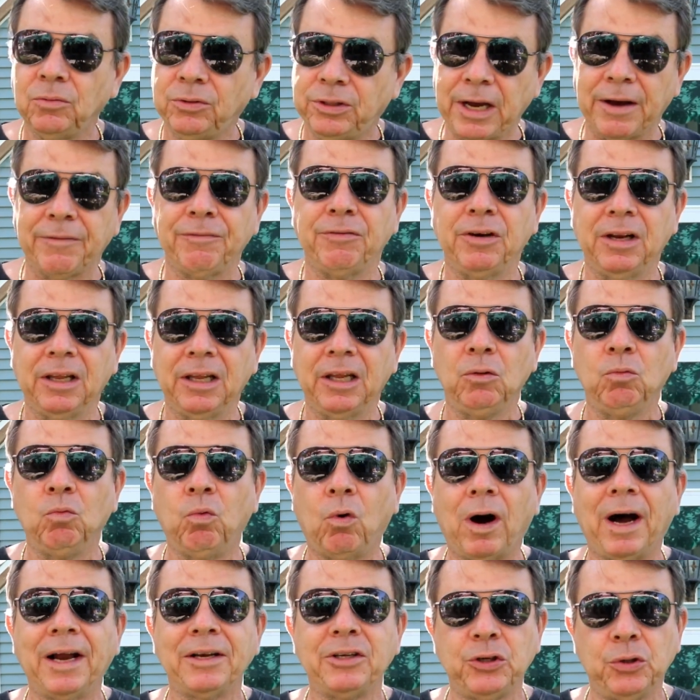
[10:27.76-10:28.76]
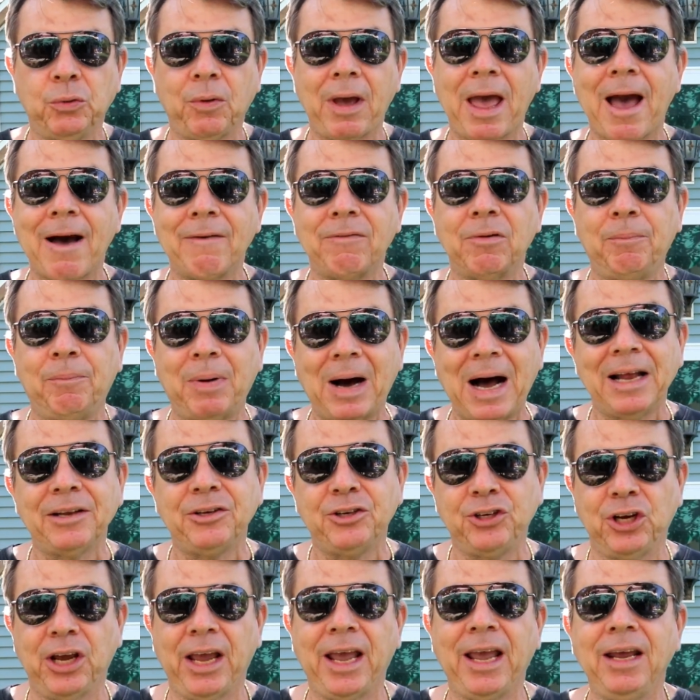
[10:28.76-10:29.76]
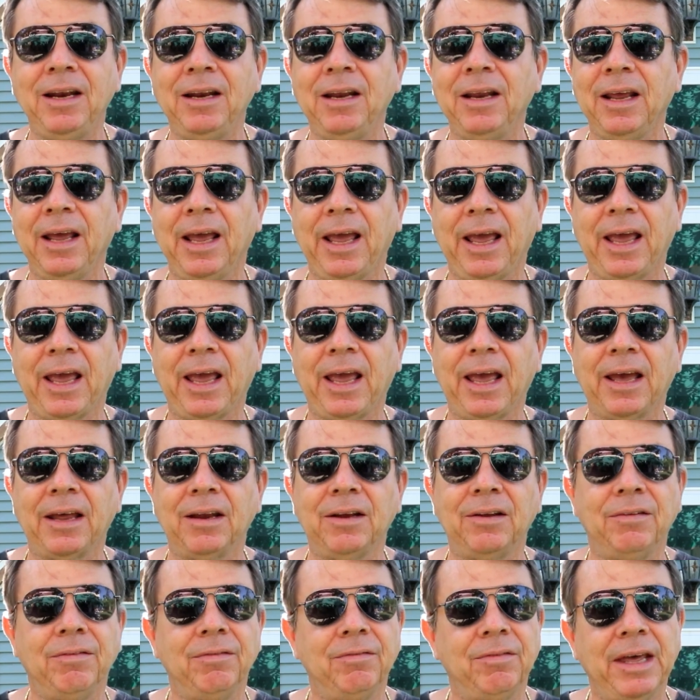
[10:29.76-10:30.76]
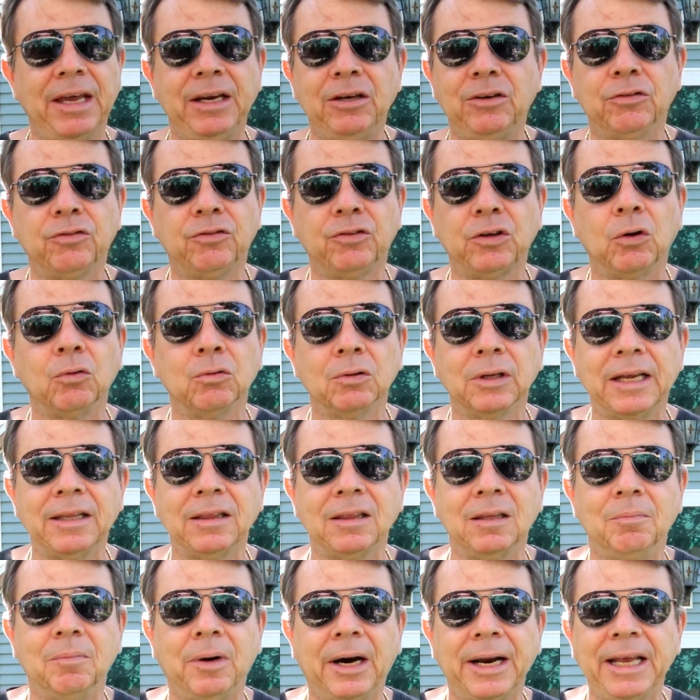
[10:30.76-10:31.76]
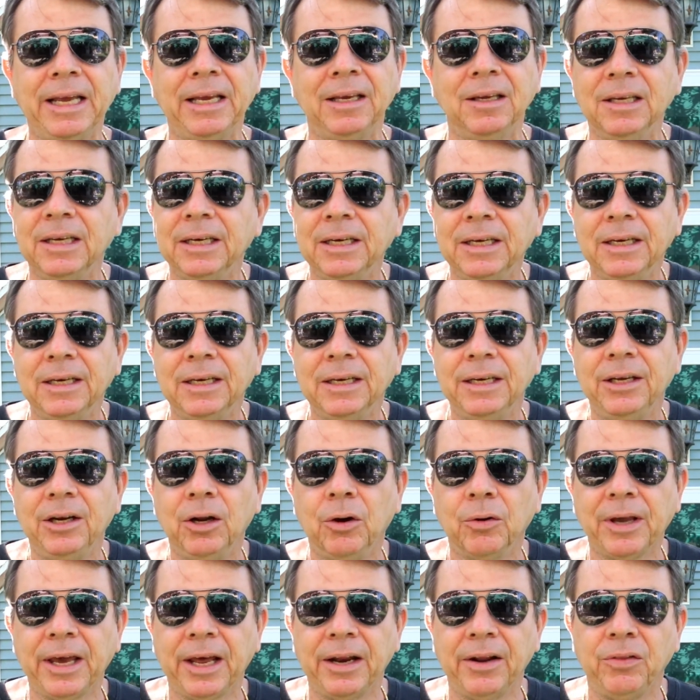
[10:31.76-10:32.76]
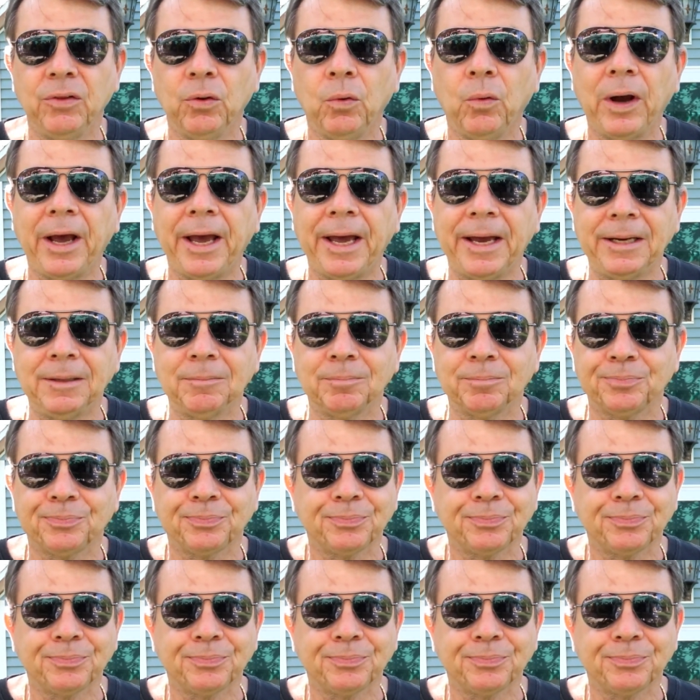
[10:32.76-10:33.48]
definitely want to have a baht chain, and they just don't let the money, you know, get in the way.